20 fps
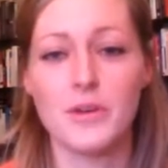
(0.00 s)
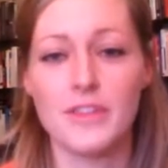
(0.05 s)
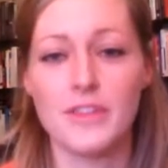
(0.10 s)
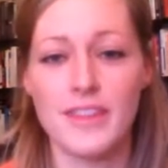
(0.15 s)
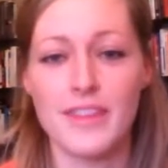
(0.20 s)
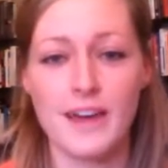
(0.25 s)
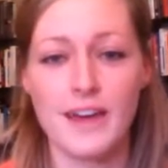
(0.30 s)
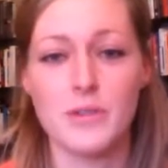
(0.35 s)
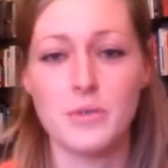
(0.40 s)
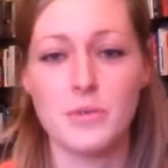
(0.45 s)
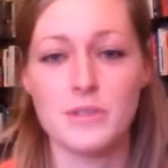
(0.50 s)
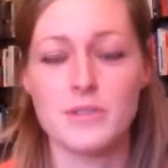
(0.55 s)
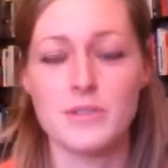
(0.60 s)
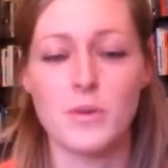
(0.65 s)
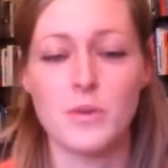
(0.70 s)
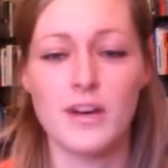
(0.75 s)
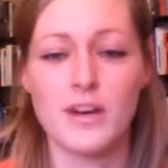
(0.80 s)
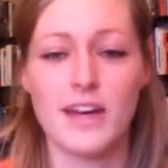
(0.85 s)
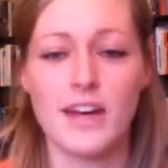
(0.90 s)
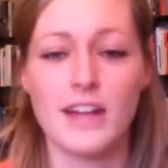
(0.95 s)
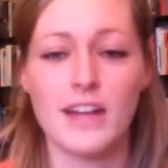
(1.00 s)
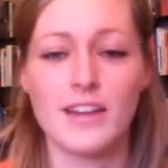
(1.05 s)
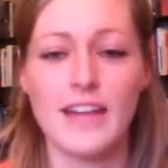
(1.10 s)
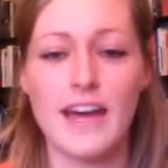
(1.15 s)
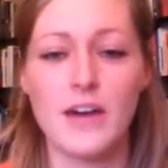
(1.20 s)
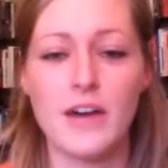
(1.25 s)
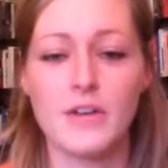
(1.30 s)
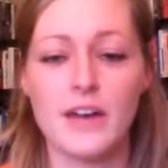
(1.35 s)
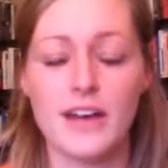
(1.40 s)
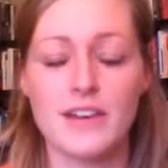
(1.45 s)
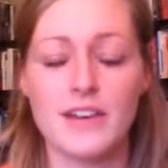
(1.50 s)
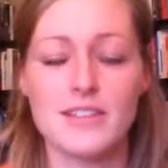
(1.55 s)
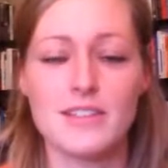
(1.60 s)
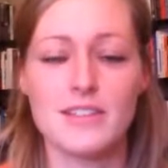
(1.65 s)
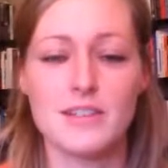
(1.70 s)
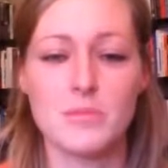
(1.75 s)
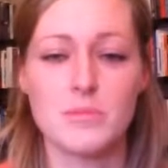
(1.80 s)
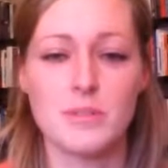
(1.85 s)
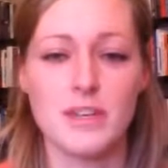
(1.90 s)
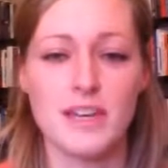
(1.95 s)
and that was what allowed us
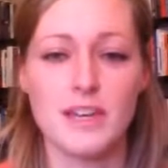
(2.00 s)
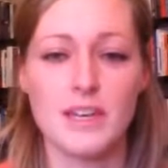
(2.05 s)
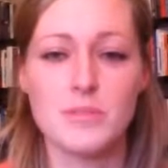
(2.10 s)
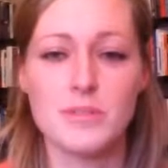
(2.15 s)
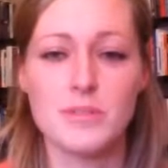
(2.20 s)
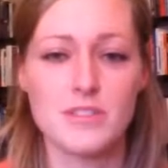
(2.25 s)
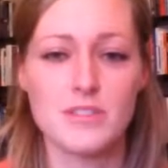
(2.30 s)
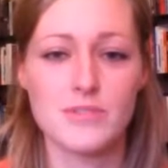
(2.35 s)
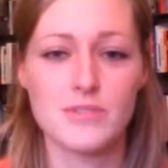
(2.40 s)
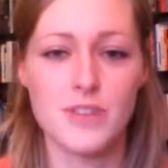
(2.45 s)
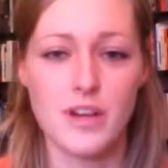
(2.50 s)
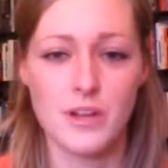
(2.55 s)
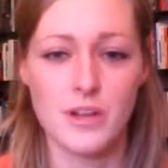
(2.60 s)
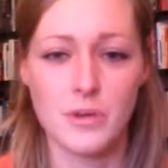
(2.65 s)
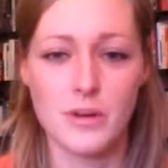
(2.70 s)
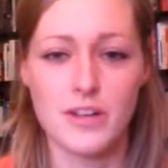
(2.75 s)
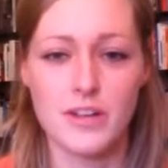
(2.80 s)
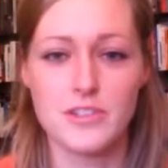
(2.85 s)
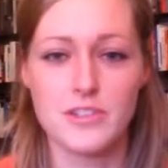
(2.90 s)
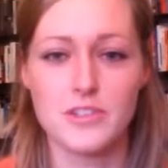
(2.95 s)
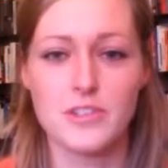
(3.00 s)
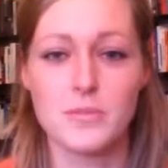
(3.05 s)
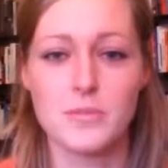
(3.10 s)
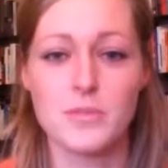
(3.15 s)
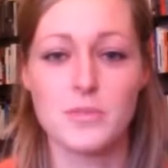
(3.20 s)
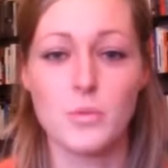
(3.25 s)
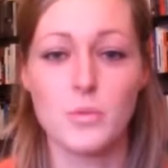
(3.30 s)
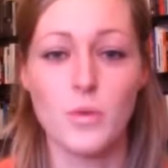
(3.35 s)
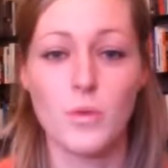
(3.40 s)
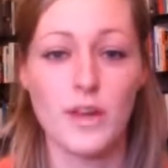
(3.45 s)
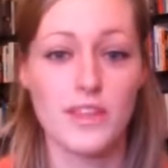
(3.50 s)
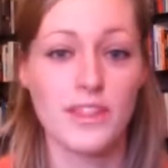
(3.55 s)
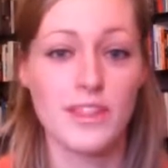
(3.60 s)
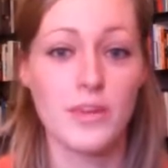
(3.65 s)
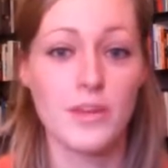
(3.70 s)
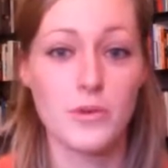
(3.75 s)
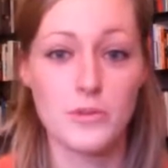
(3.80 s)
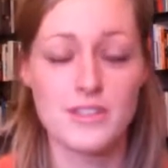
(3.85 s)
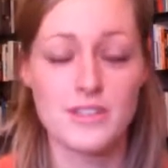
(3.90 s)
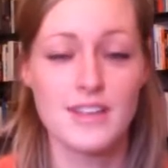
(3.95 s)
to be able to follow our dreams when
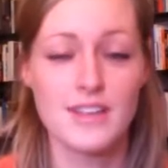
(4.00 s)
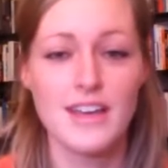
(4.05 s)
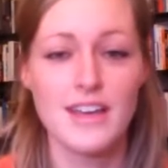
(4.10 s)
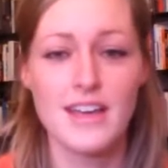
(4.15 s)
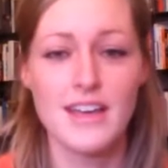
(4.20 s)
those